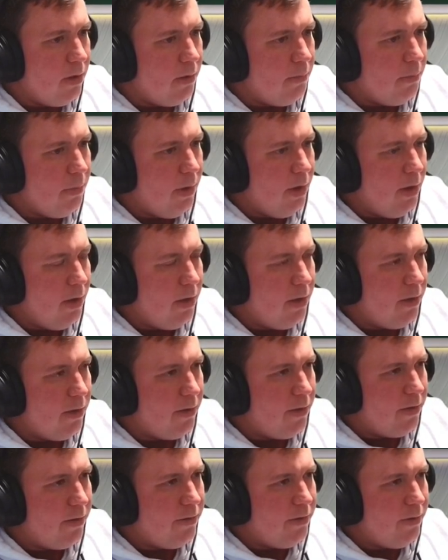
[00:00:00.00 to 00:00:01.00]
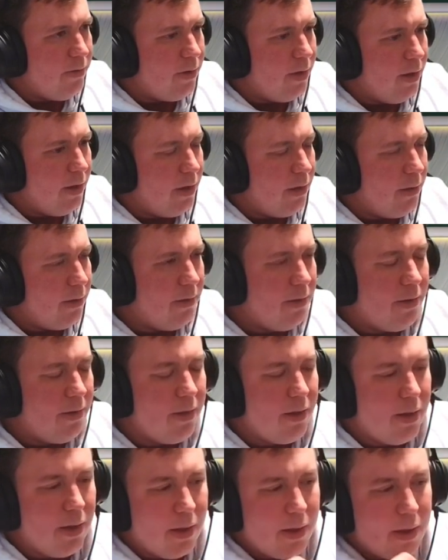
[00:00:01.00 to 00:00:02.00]
But they're still getting
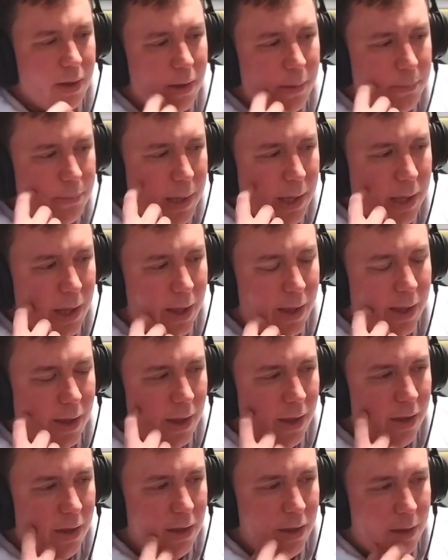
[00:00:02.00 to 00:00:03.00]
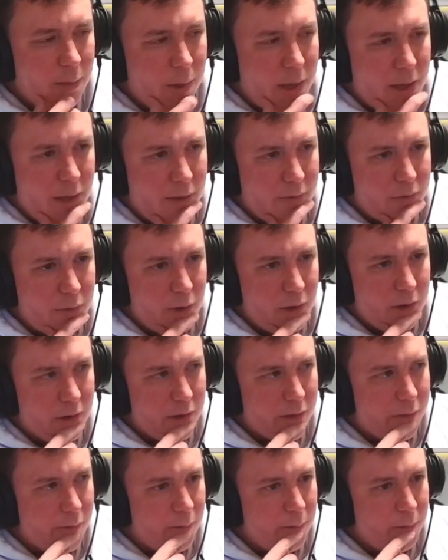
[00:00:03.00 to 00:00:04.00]
a big hit, and we have got
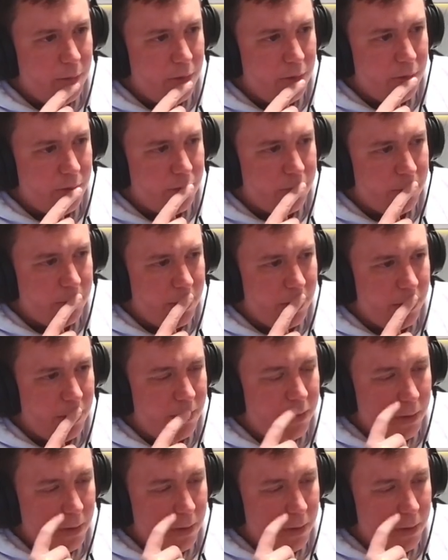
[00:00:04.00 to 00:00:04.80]
another removal spell.